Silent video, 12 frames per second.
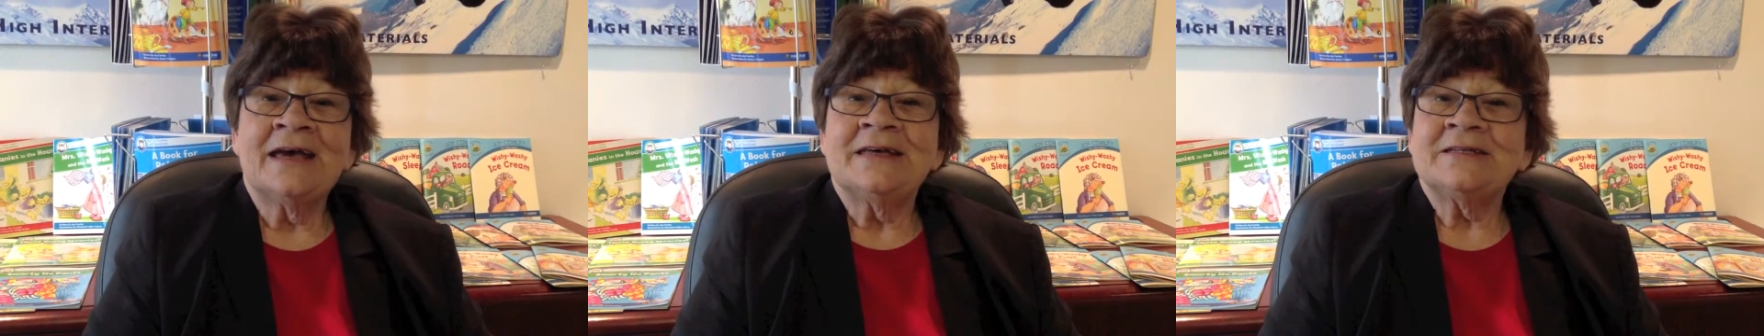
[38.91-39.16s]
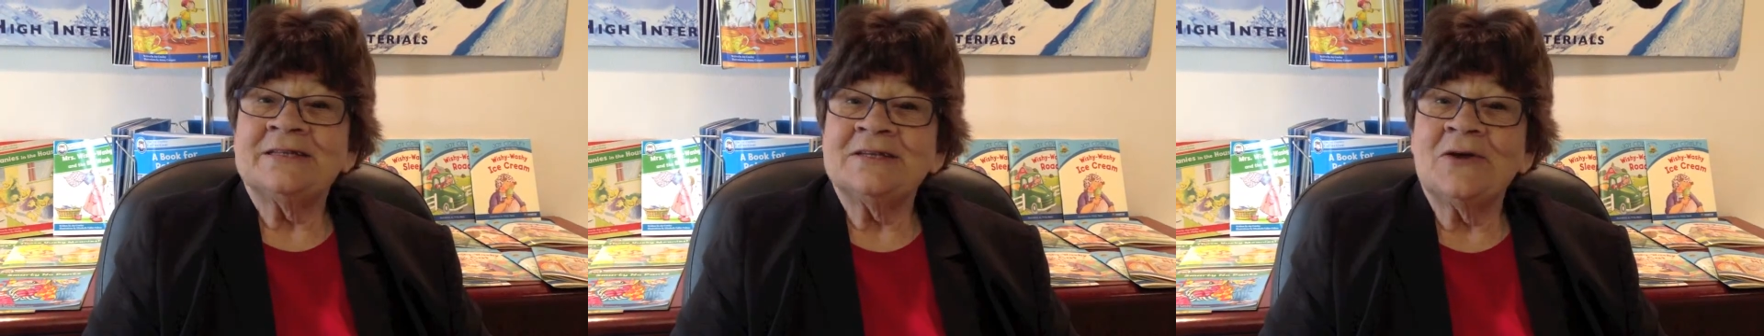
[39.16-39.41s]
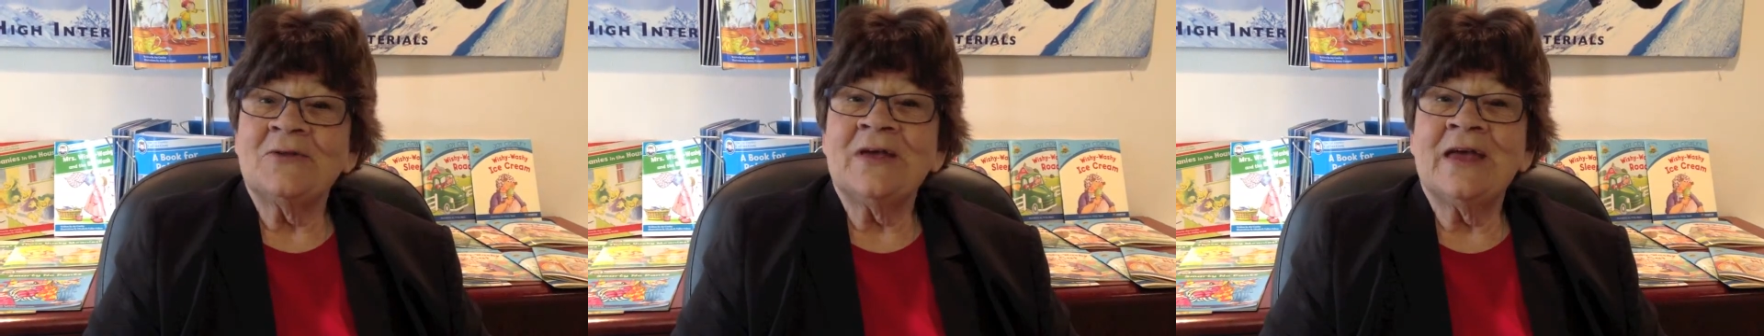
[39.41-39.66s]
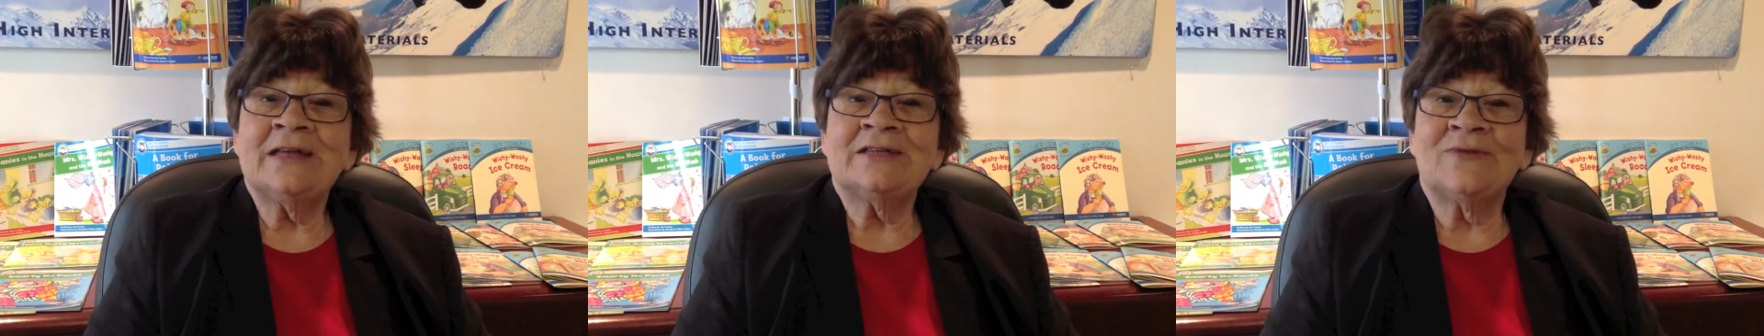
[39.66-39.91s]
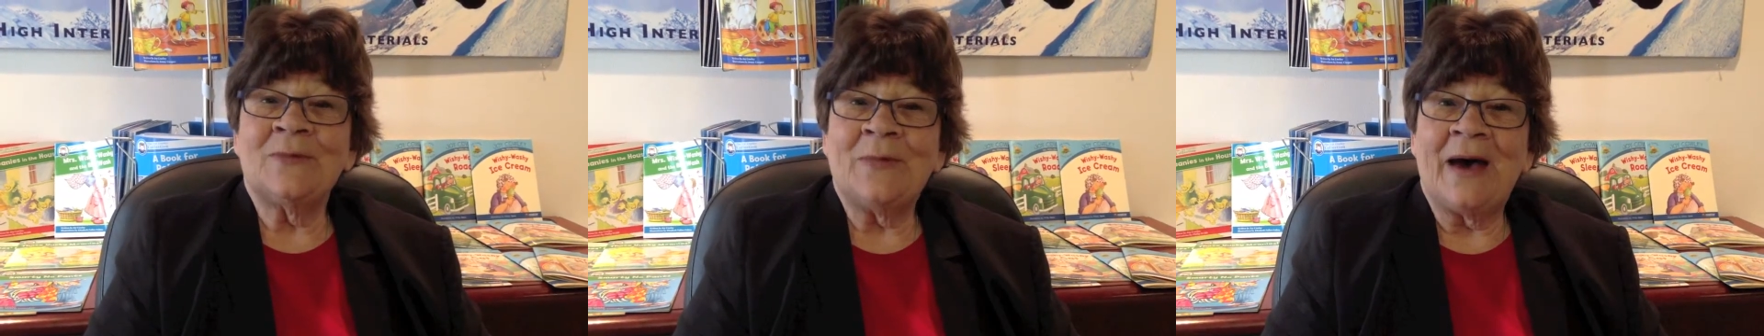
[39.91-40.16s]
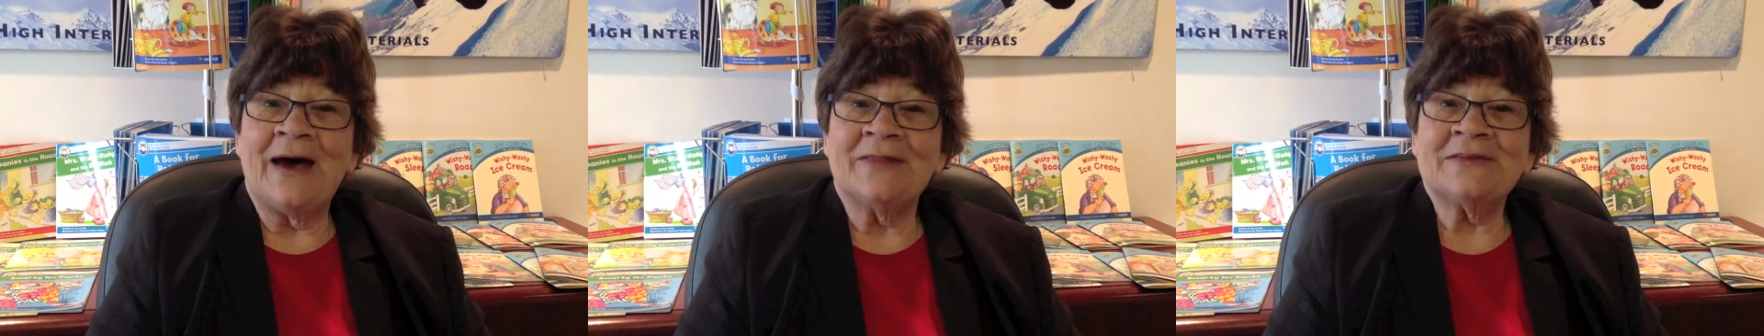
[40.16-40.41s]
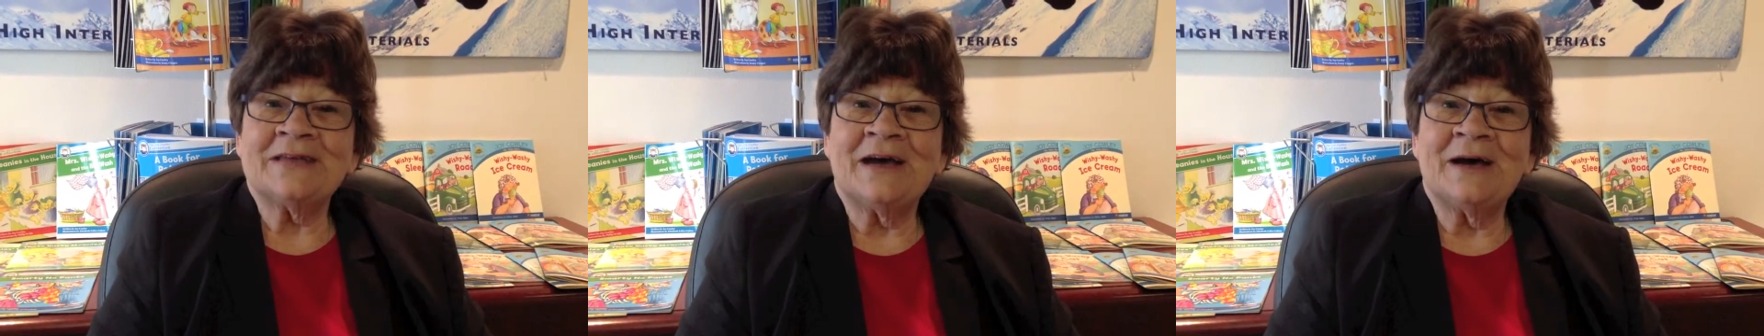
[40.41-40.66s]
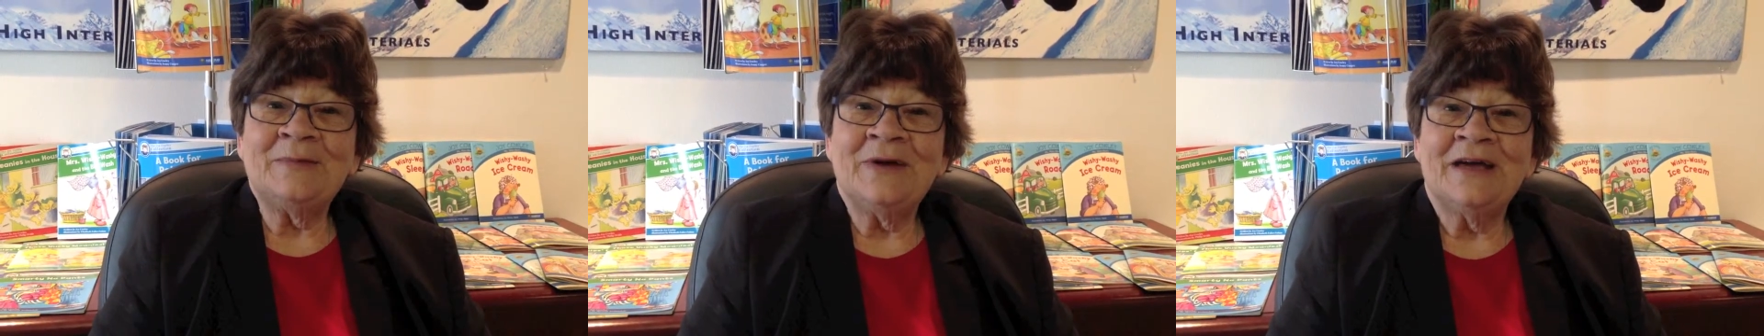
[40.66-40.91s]
sit on the edge of a
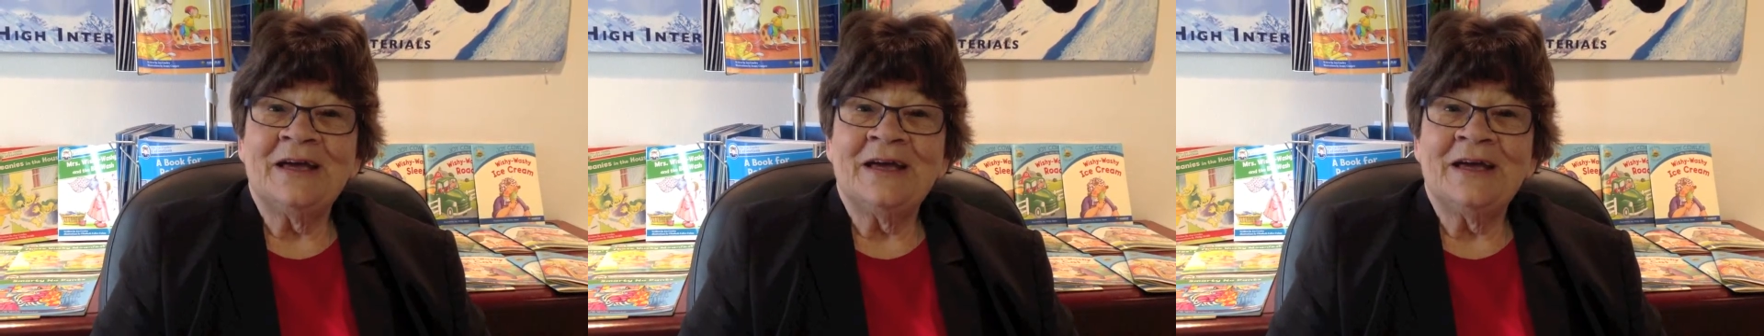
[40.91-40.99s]
bathtub.